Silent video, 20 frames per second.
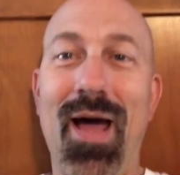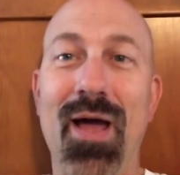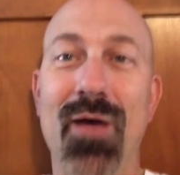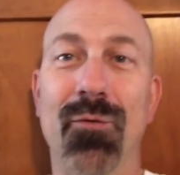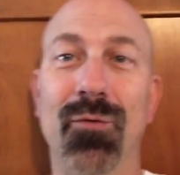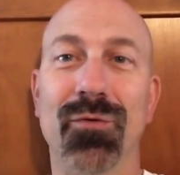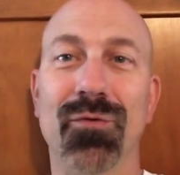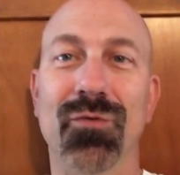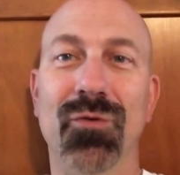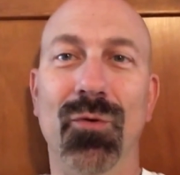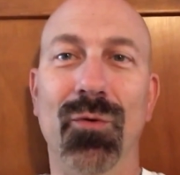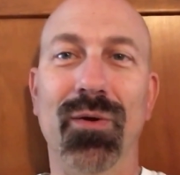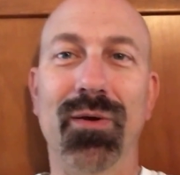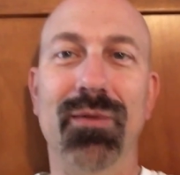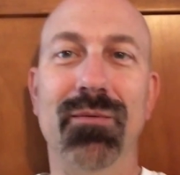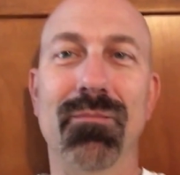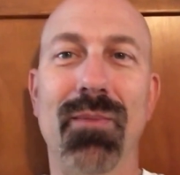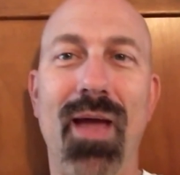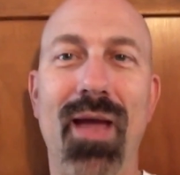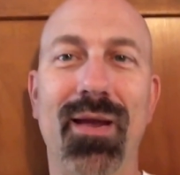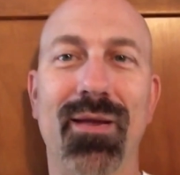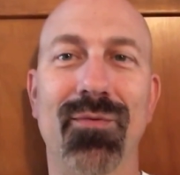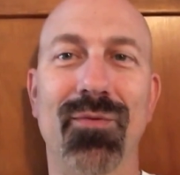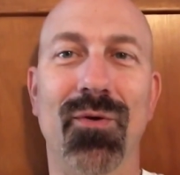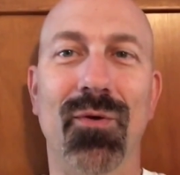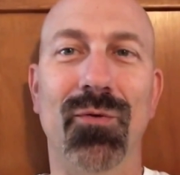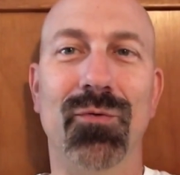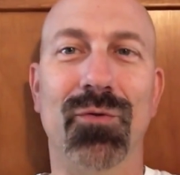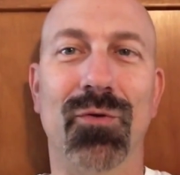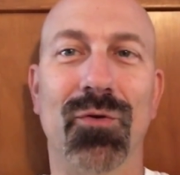I was doing back in
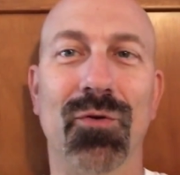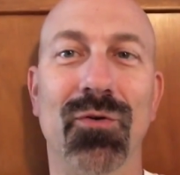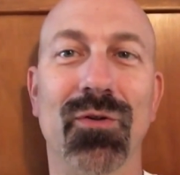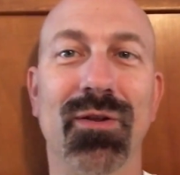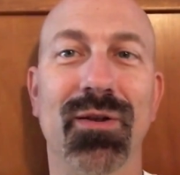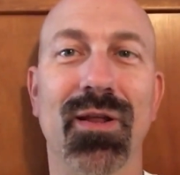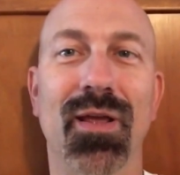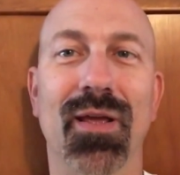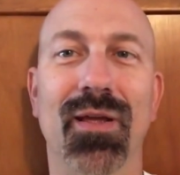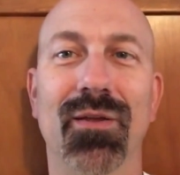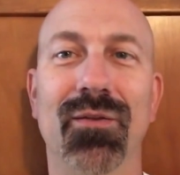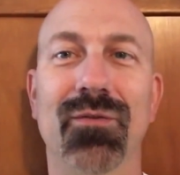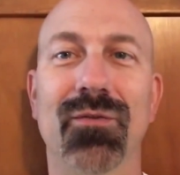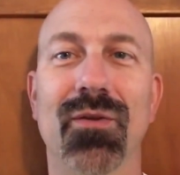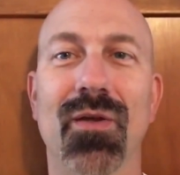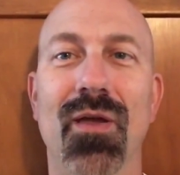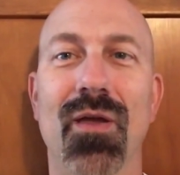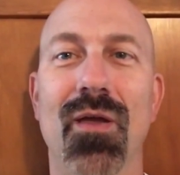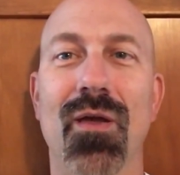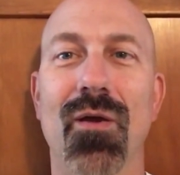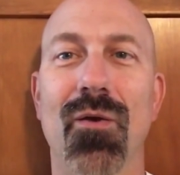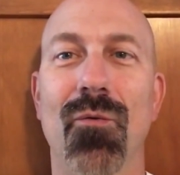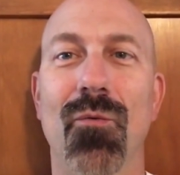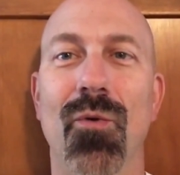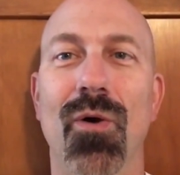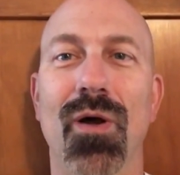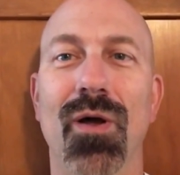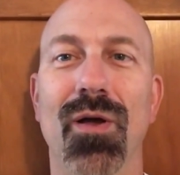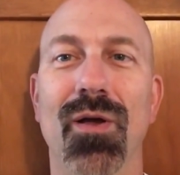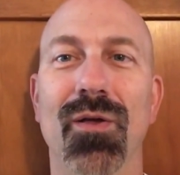those early days
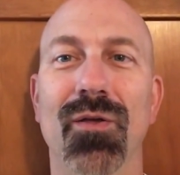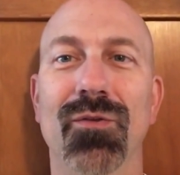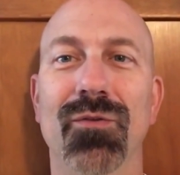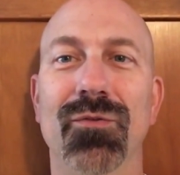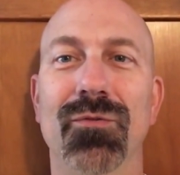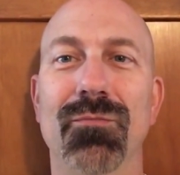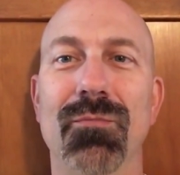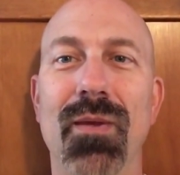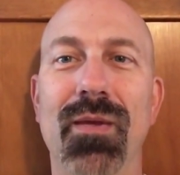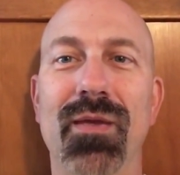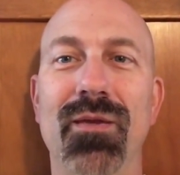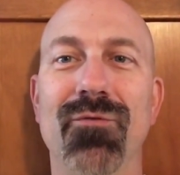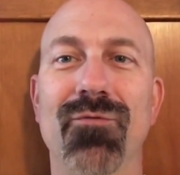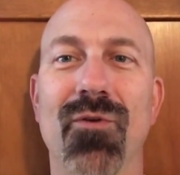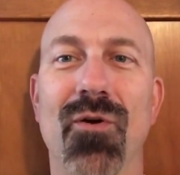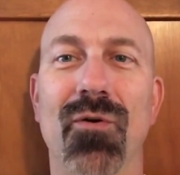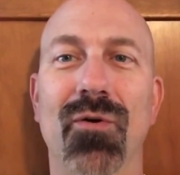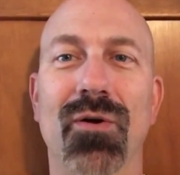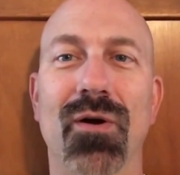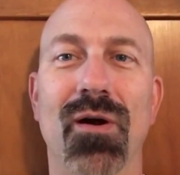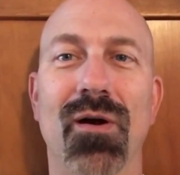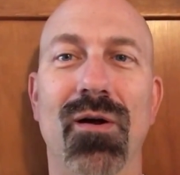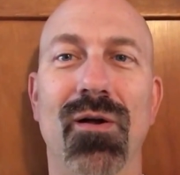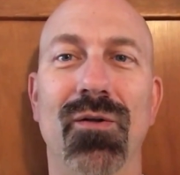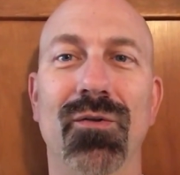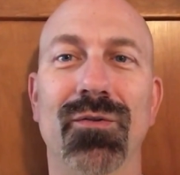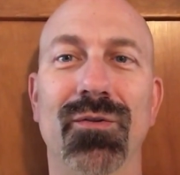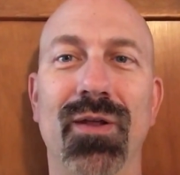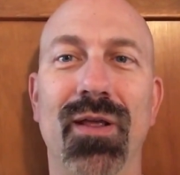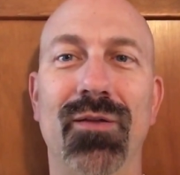was making phone
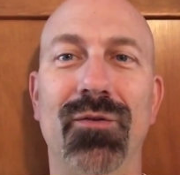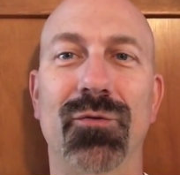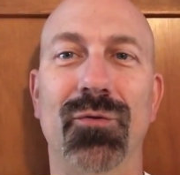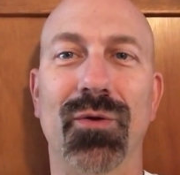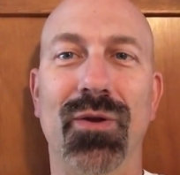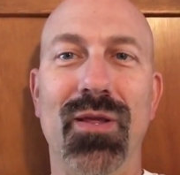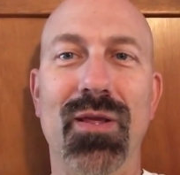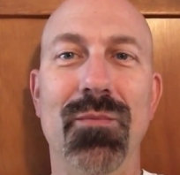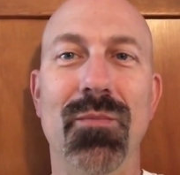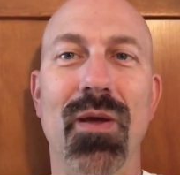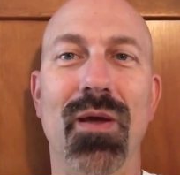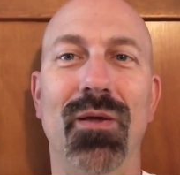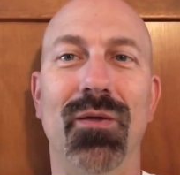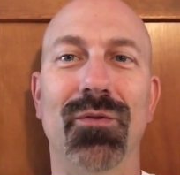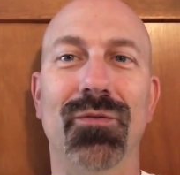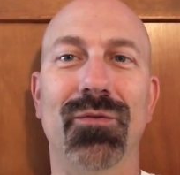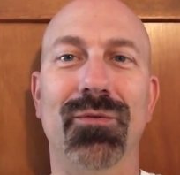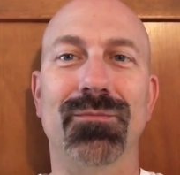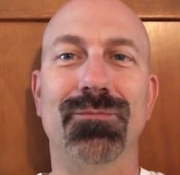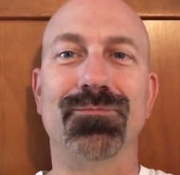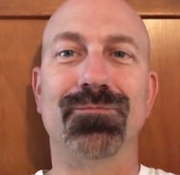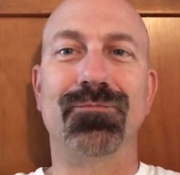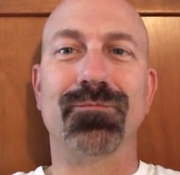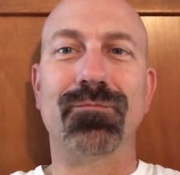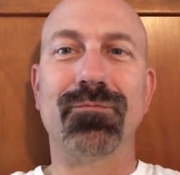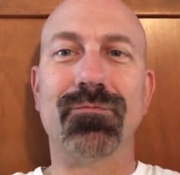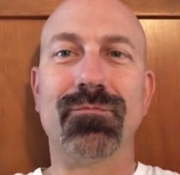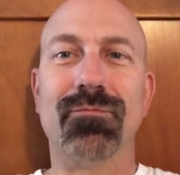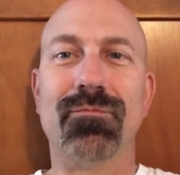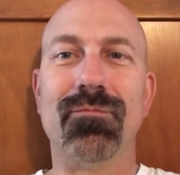calls and answering emails
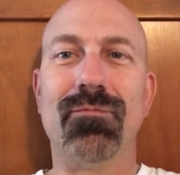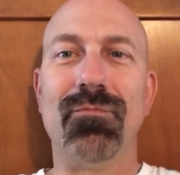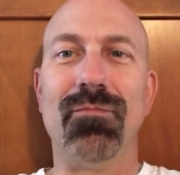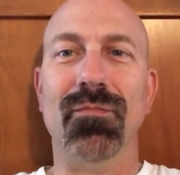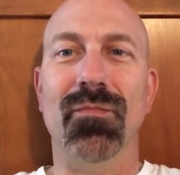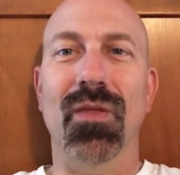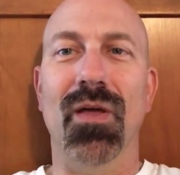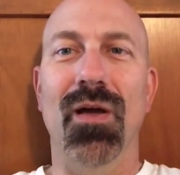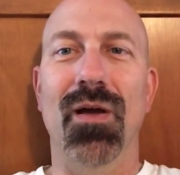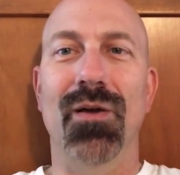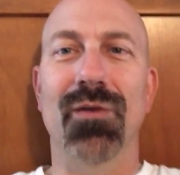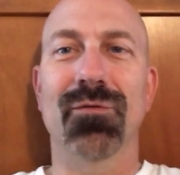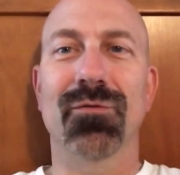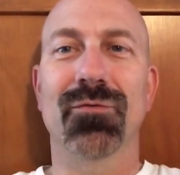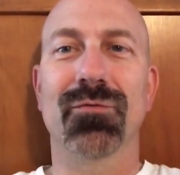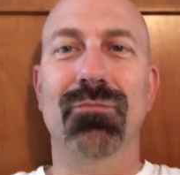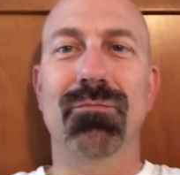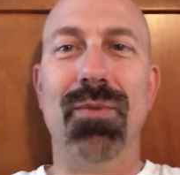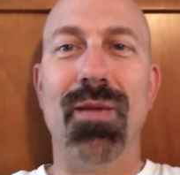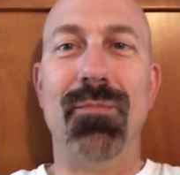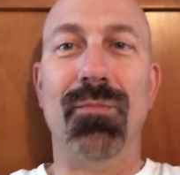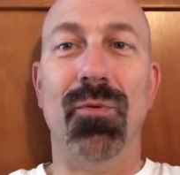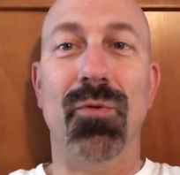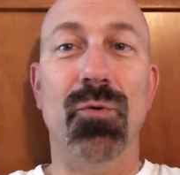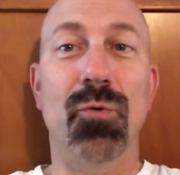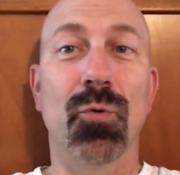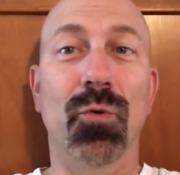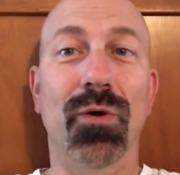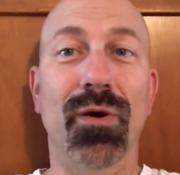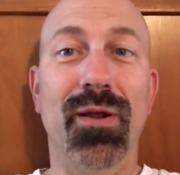of people
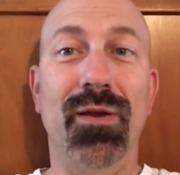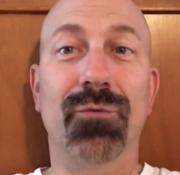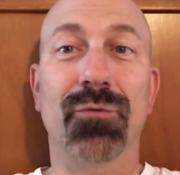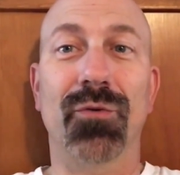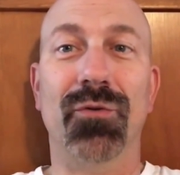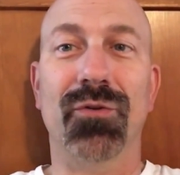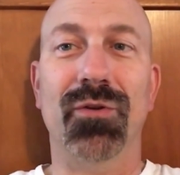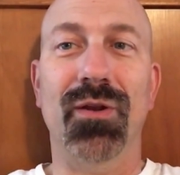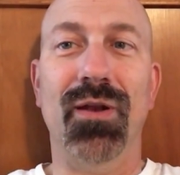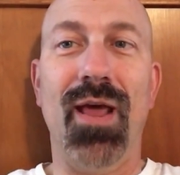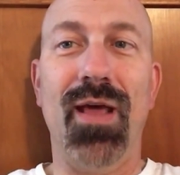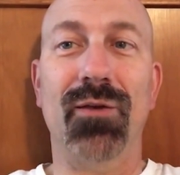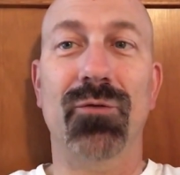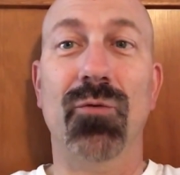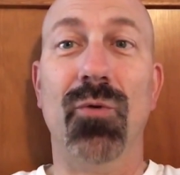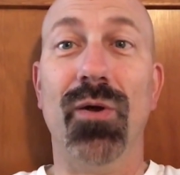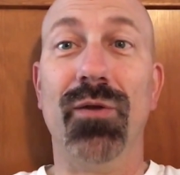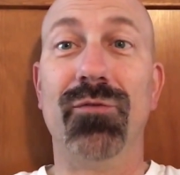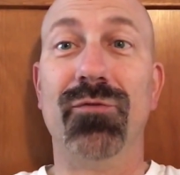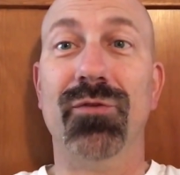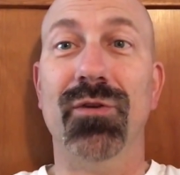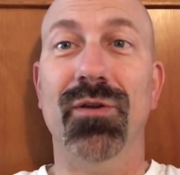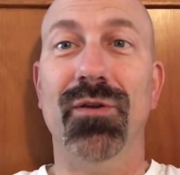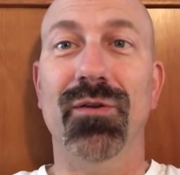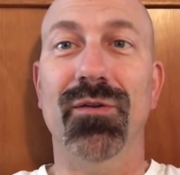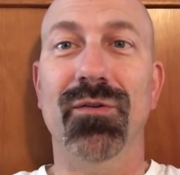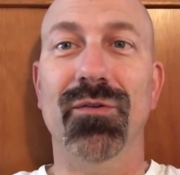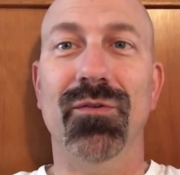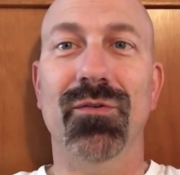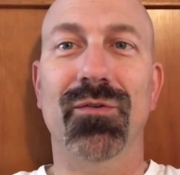who were interested, had
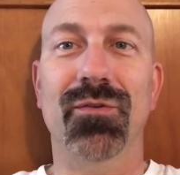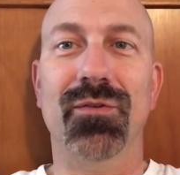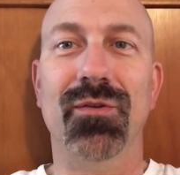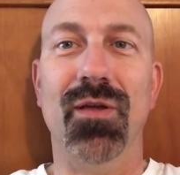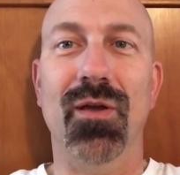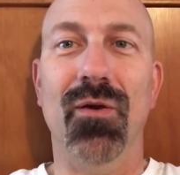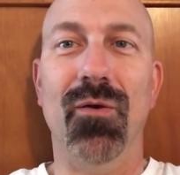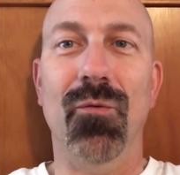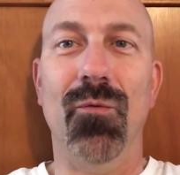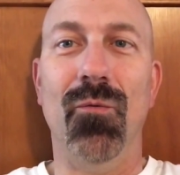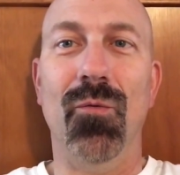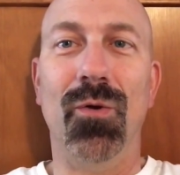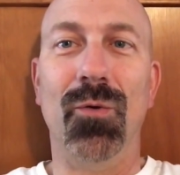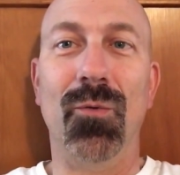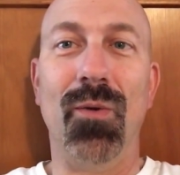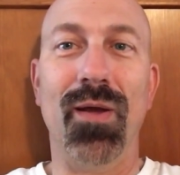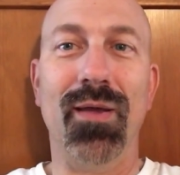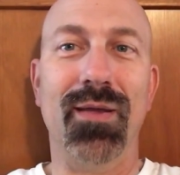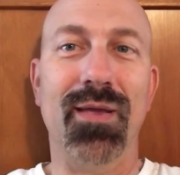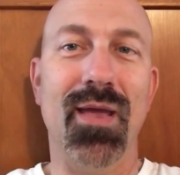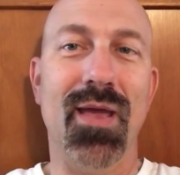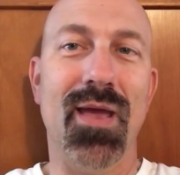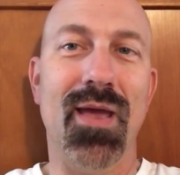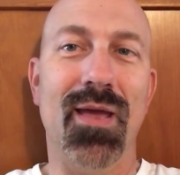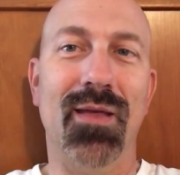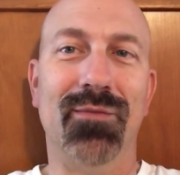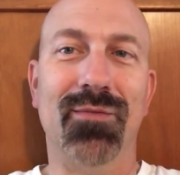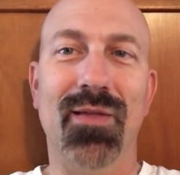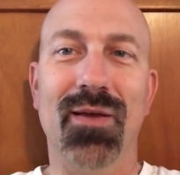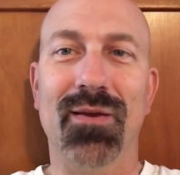questions, you know, what do I
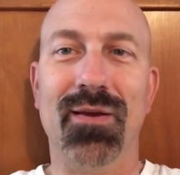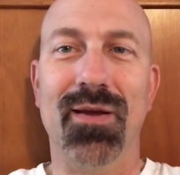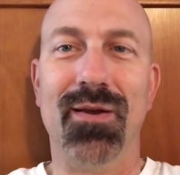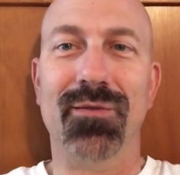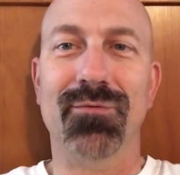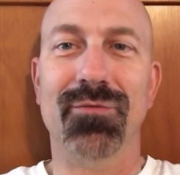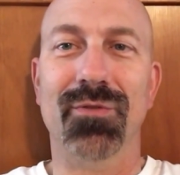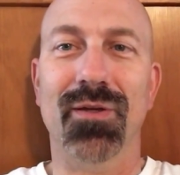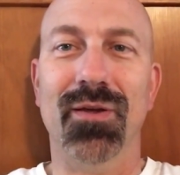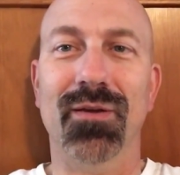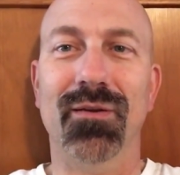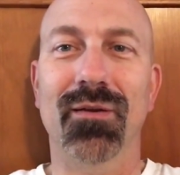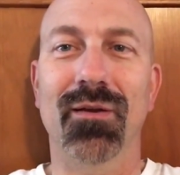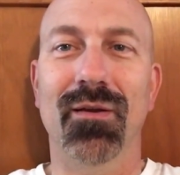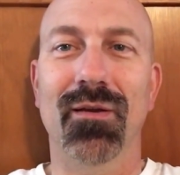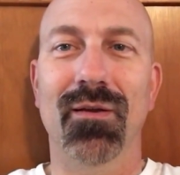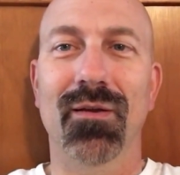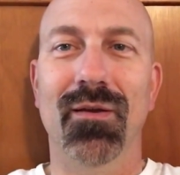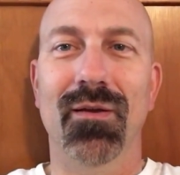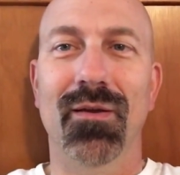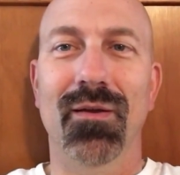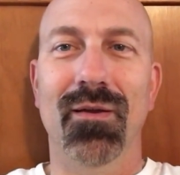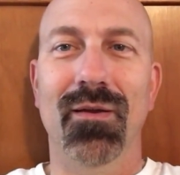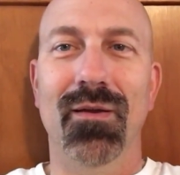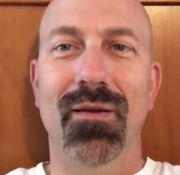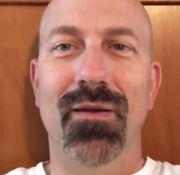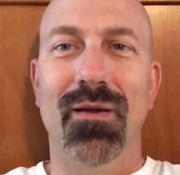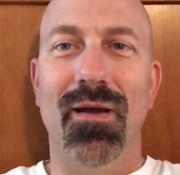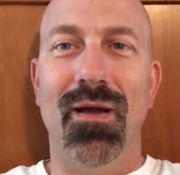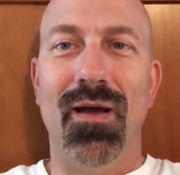get, that kind of thing.
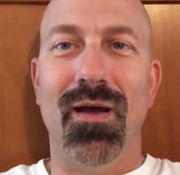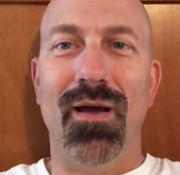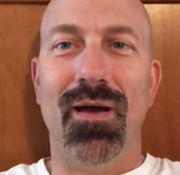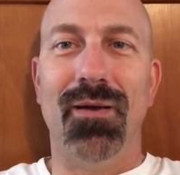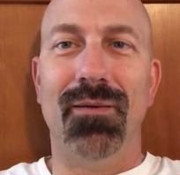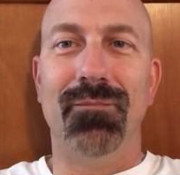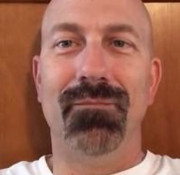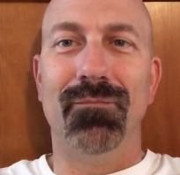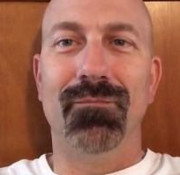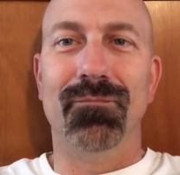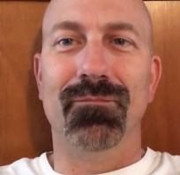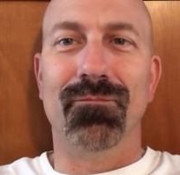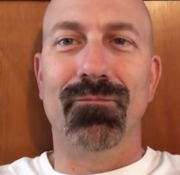Um,